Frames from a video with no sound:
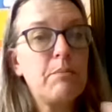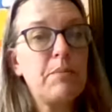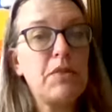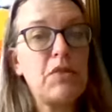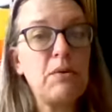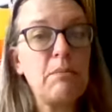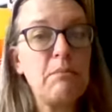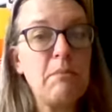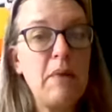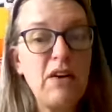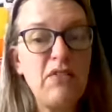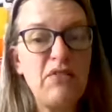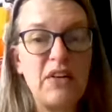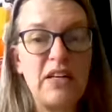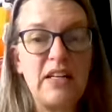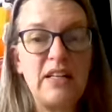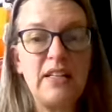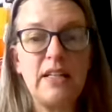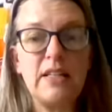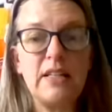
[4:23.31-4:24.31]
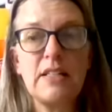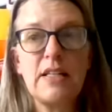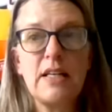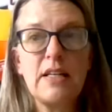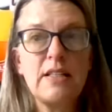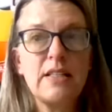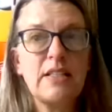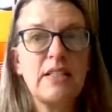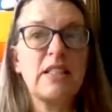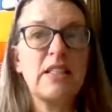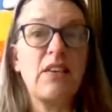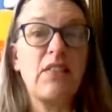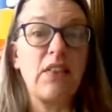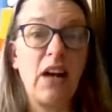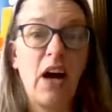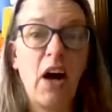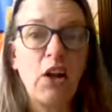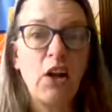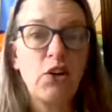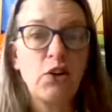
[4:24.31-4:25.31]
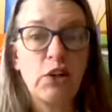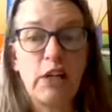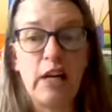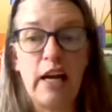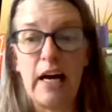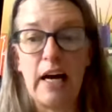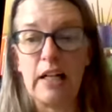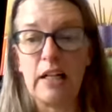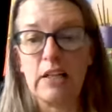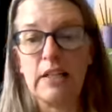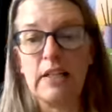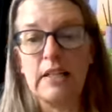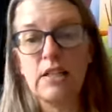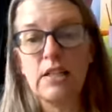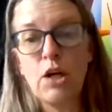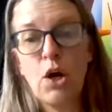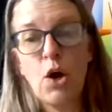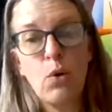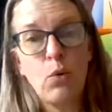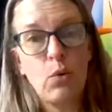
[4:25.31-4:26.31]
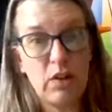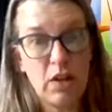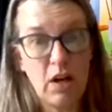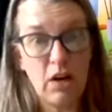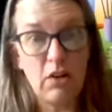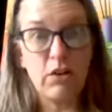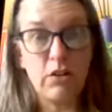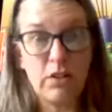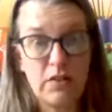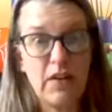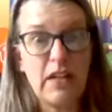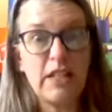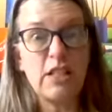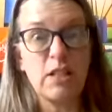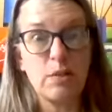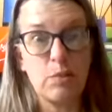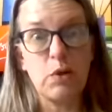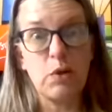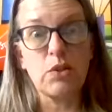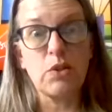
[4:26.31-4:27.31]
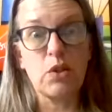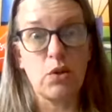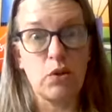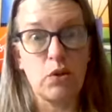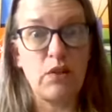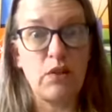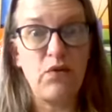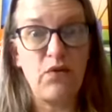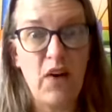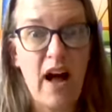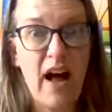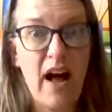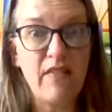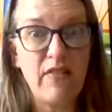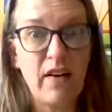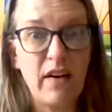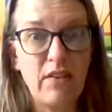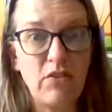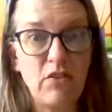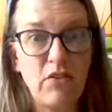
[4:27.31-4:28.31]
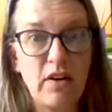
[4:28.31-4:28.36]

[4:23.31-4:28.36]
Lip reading: But the muffin is 700 calories, while all those vegetables are only 500.